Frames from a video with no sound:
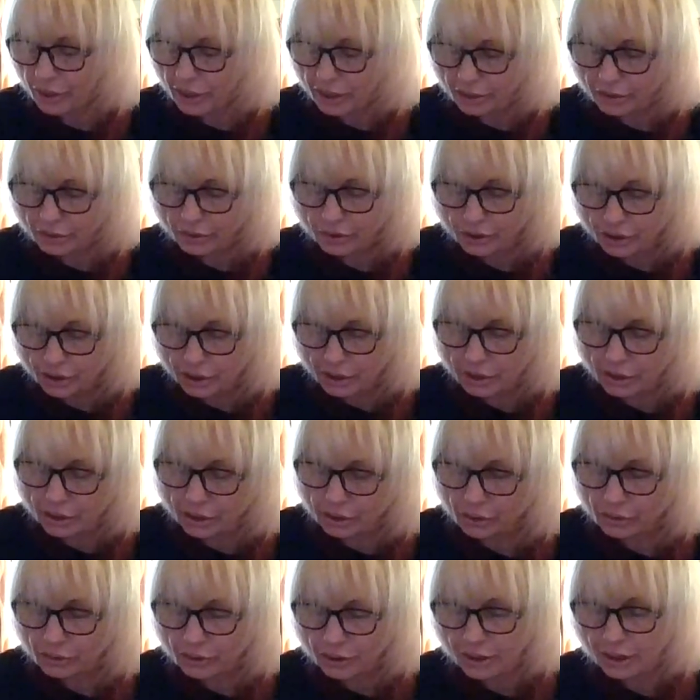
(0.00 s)
energy that
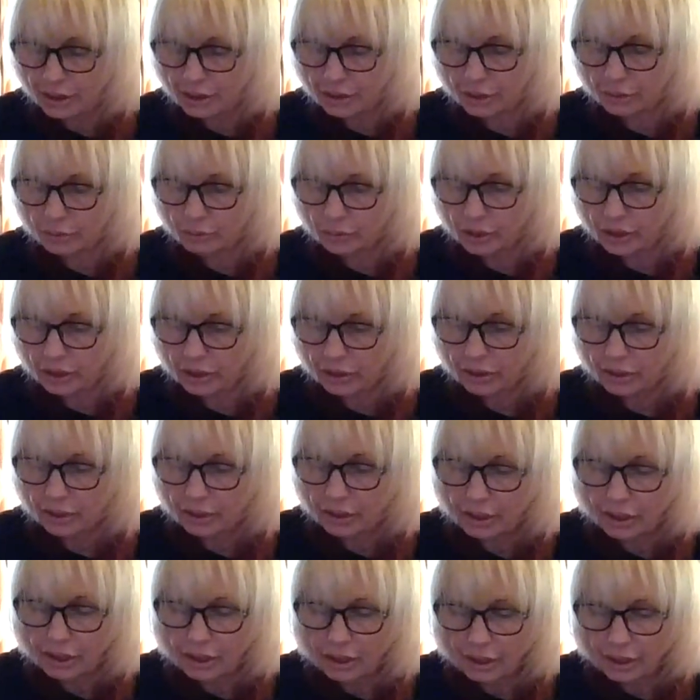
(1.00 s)
you're dealing with.
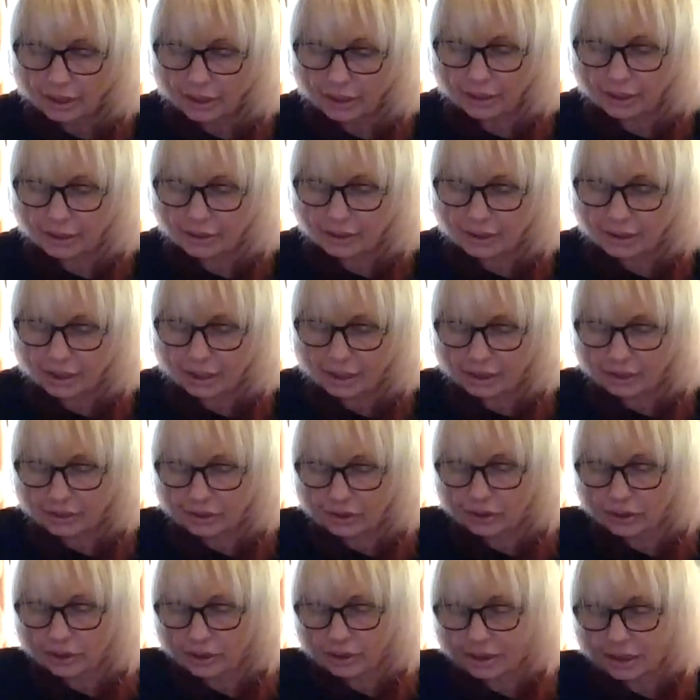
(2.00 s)
Like I said,
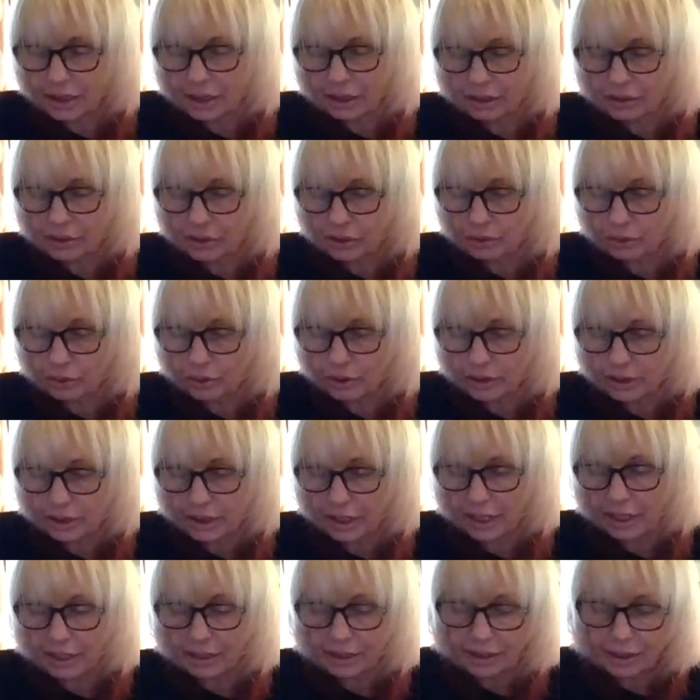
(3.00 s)
there's the King of Swords
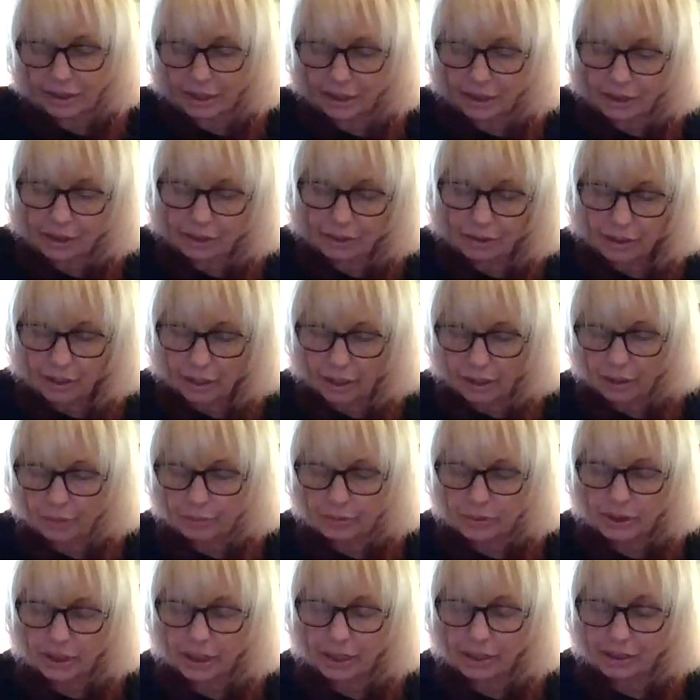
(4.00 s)
and the King of
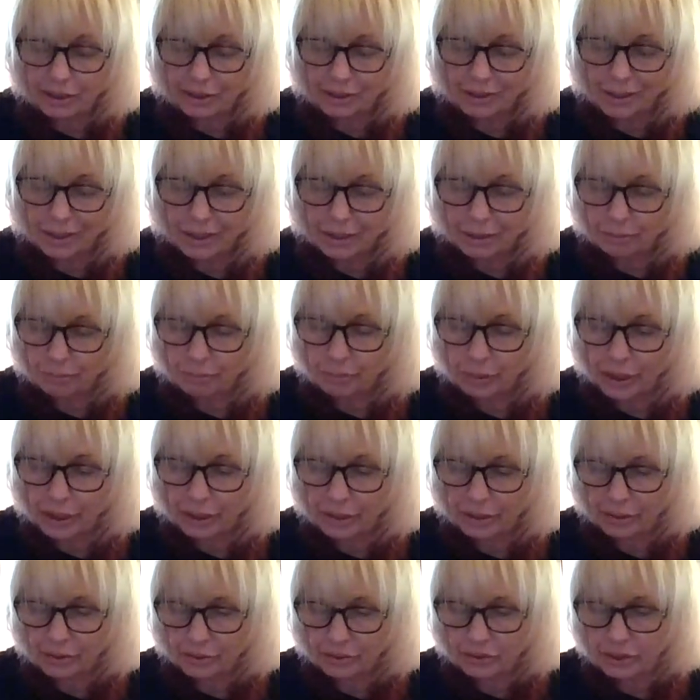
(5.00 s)
Cups and the Knight of
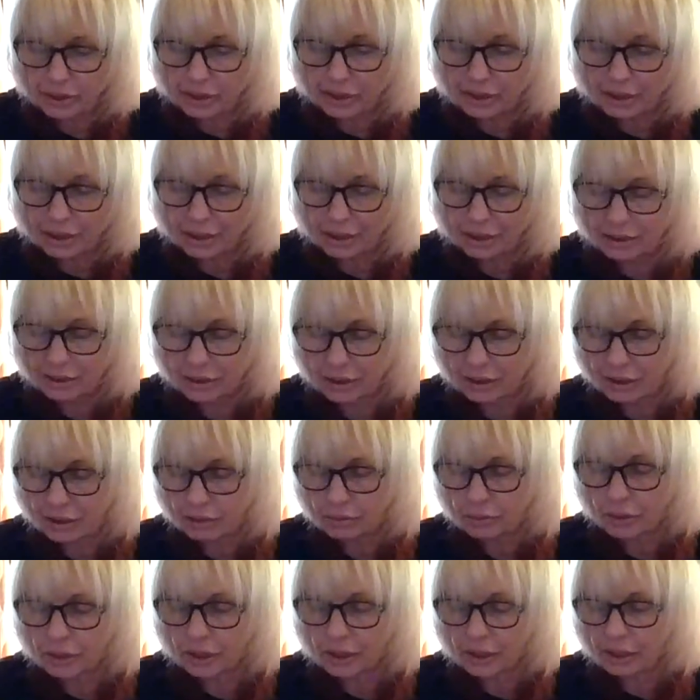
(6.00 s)
Pentacles at the end of
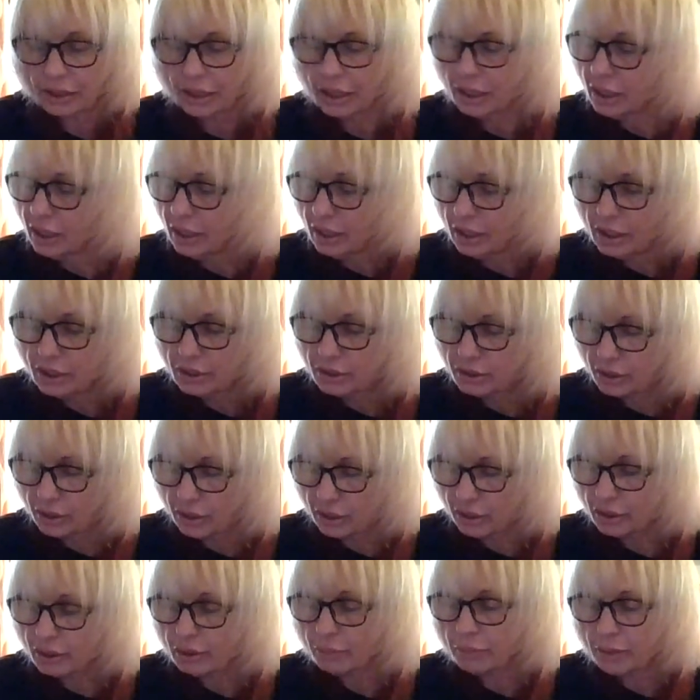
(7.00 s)
this reading. So
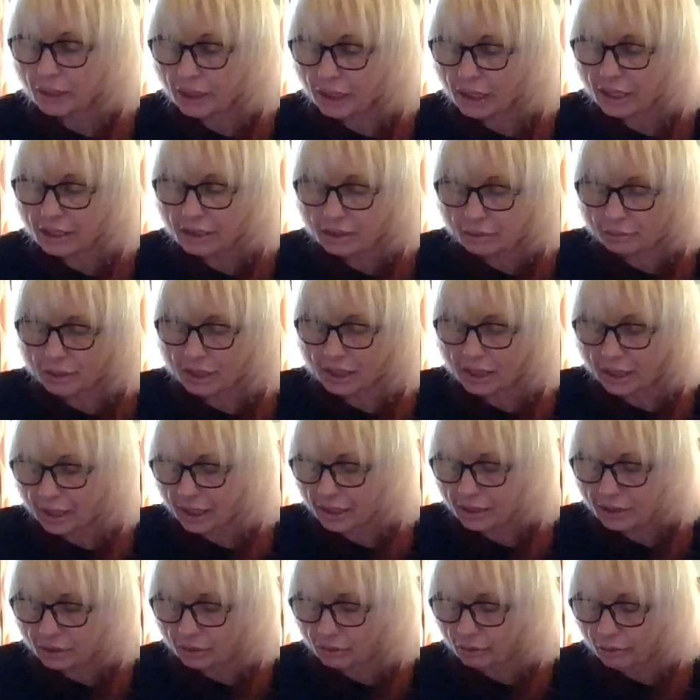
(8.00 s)
there could be as many
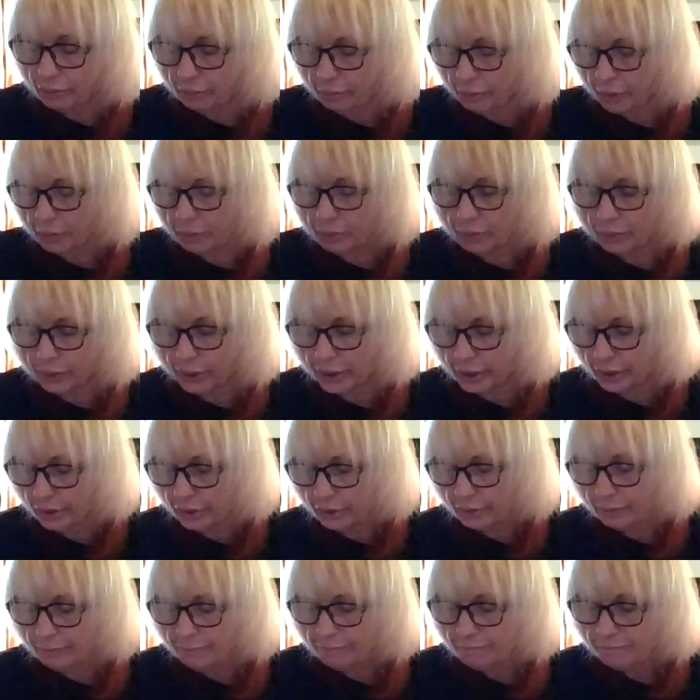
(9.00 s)
as three people
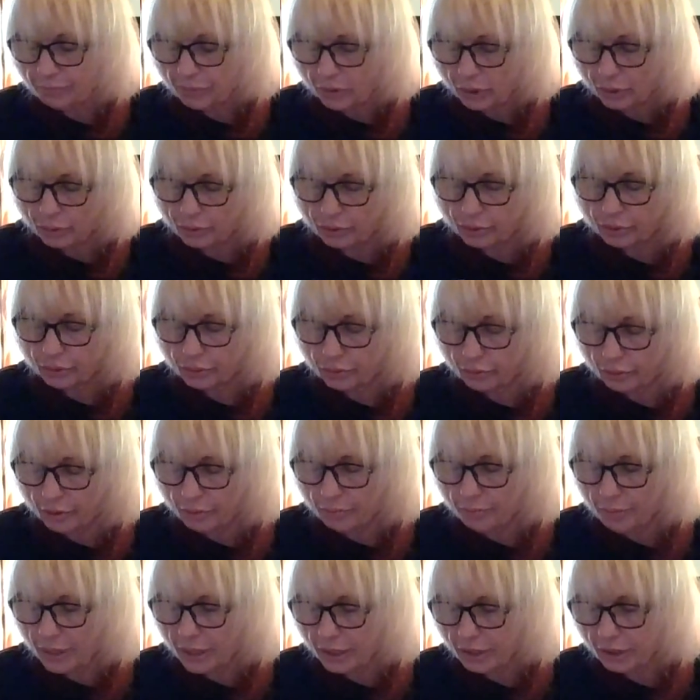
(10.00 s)
here with the Three
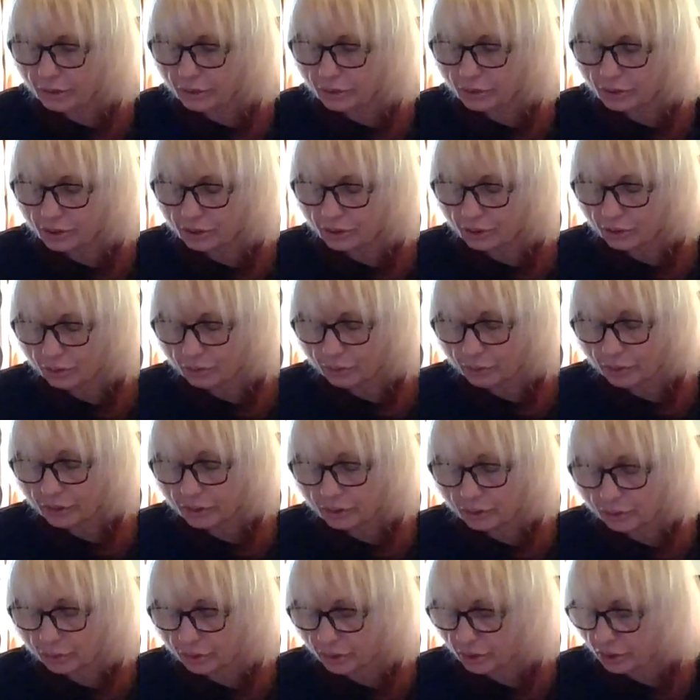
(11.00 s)
of Pentacles and the Three of
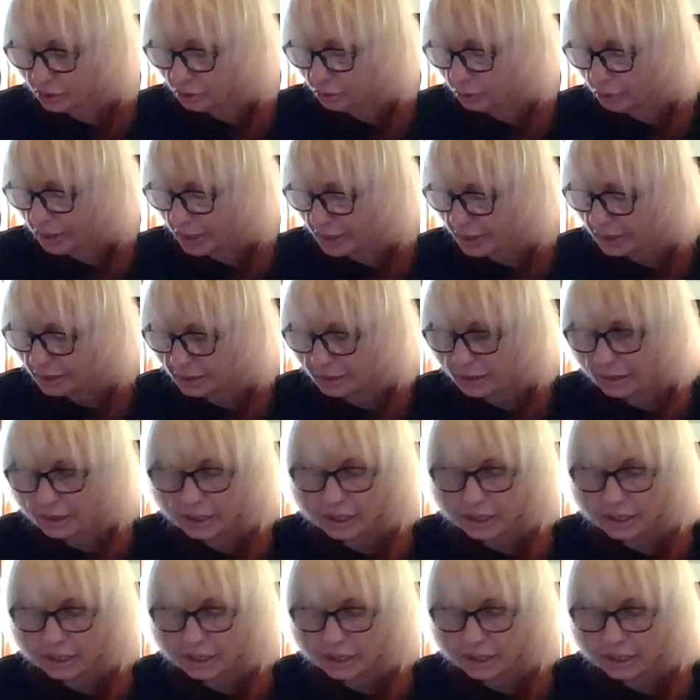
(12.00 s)
Swords twice.